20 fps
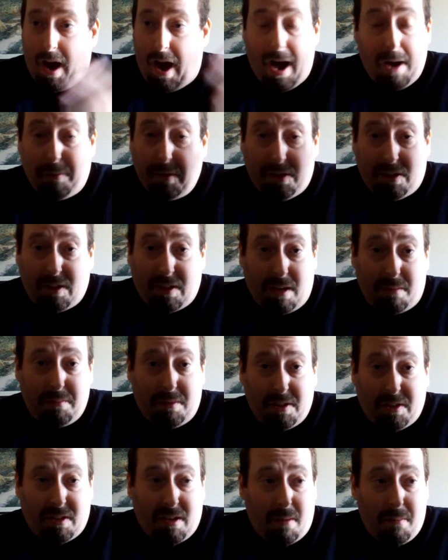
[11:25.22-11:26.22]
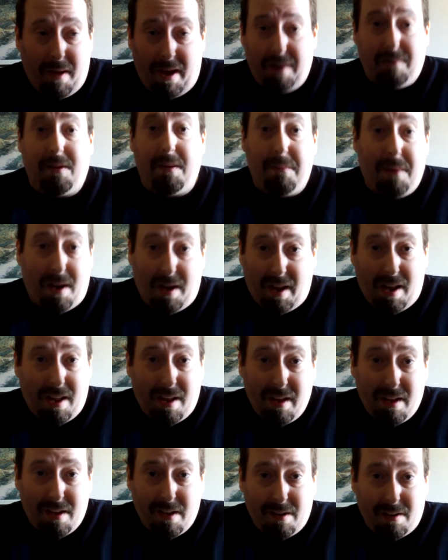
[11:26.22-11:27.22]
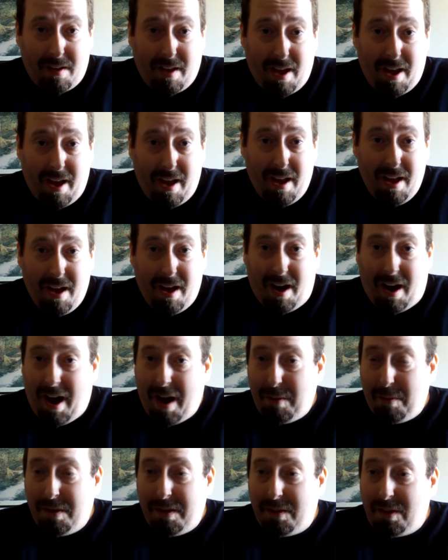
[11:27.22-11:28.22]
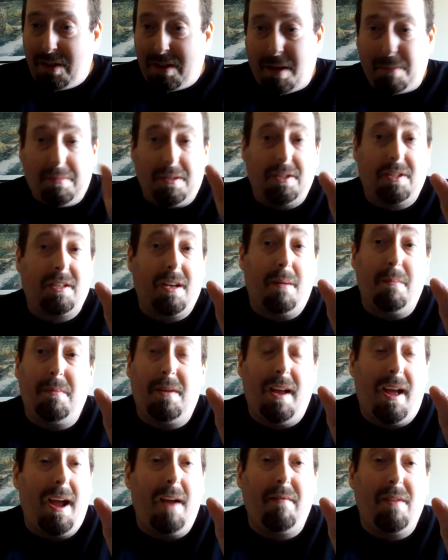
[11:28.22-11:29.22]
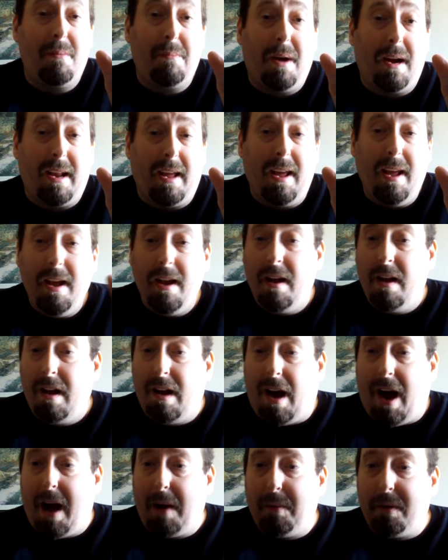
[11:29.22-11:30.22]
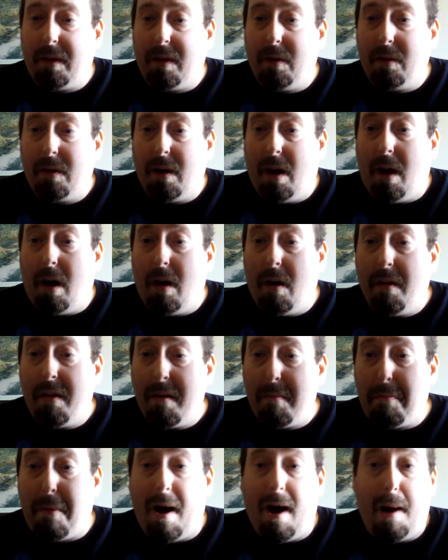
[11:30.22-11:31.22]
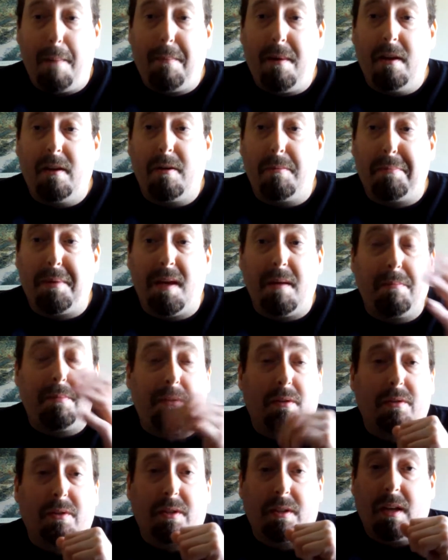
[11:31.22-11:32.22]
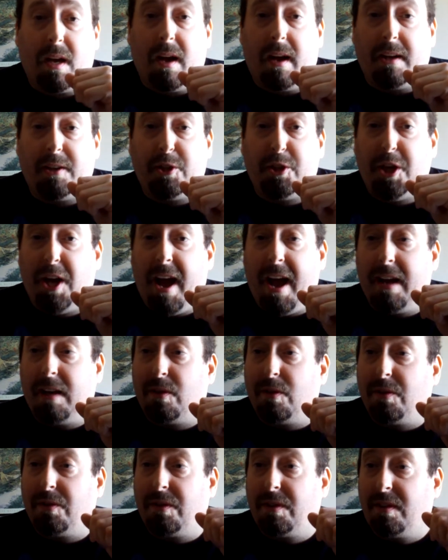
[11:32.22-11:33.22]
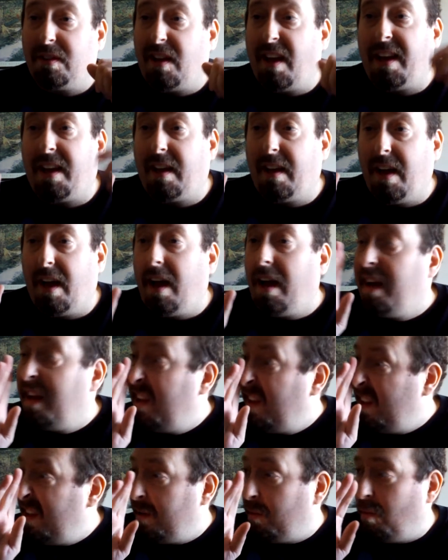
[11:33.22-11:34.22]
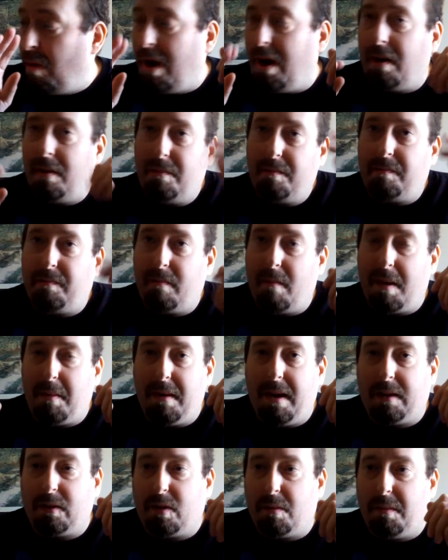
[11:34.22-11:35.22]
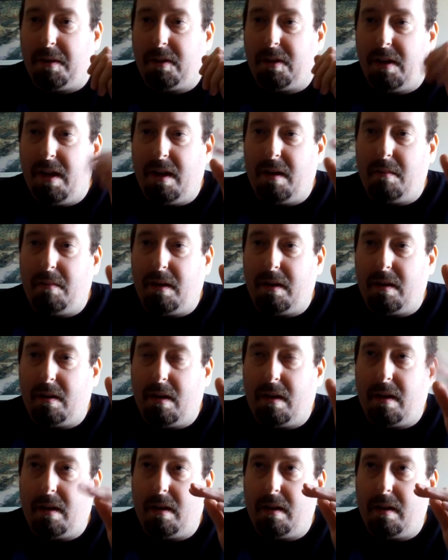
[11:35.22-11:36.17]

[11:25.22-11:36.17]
I would sub to sub everybody. Okay, I would sub to everybody. I would go to all the popular people's channels, like well, maybe not so much now, but